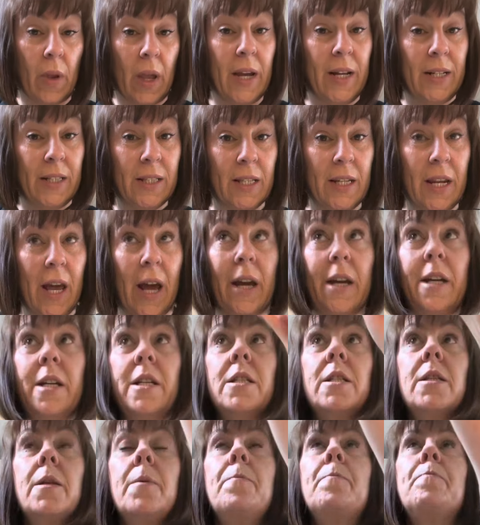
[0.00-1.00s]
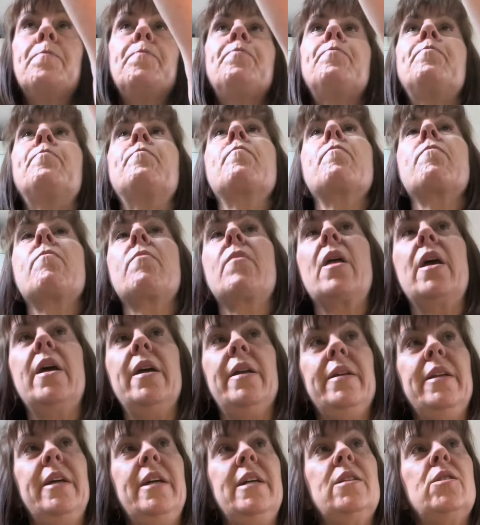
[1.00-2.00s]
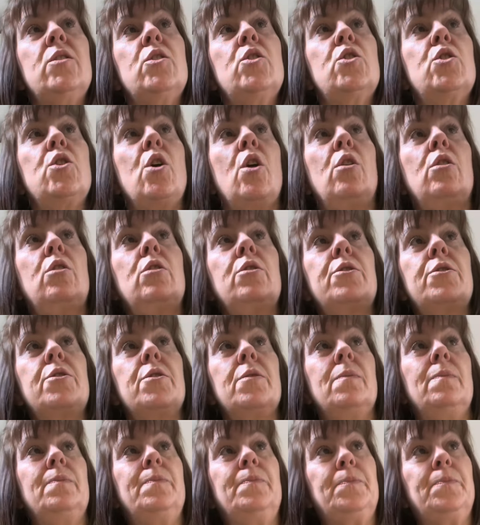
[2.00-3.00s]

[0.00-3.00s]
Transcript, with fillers: It's nice. It needs salt.